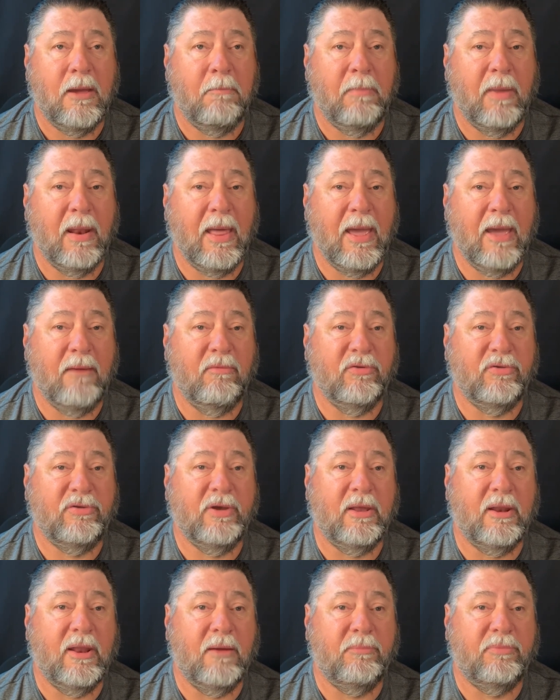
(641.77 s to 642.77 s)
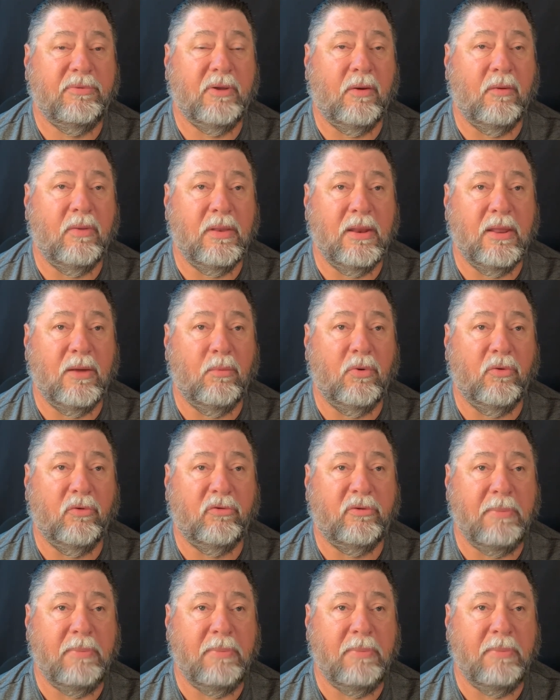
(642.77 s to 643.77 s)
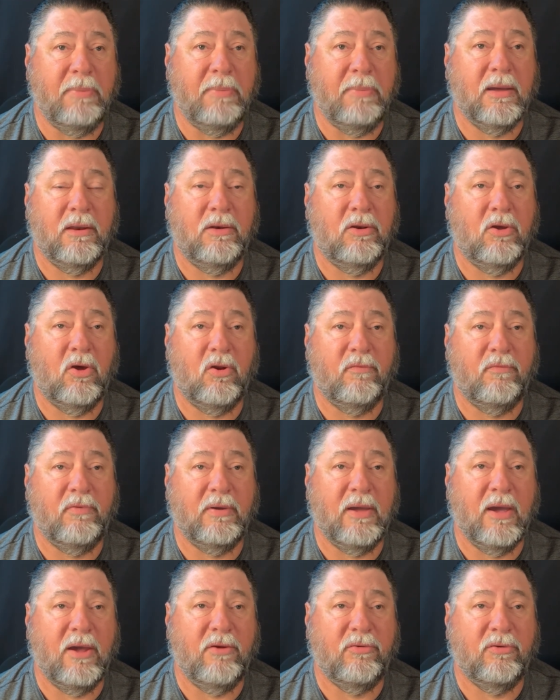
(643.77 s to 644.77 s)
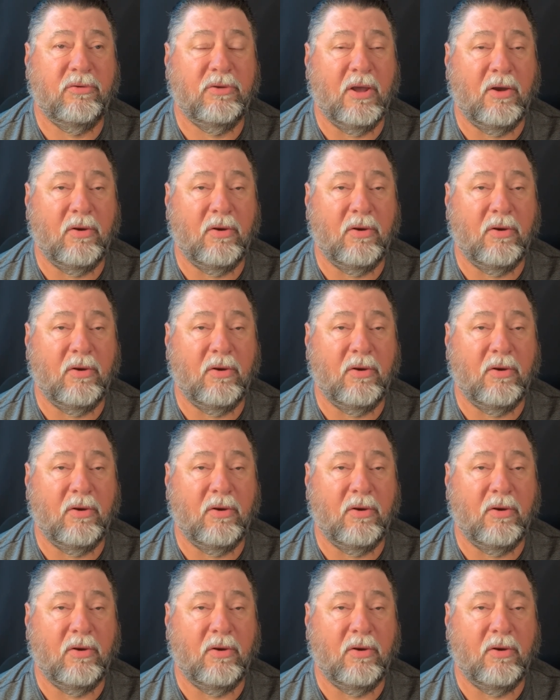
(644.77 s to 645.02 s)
but I have it set up so that it will speak notifications.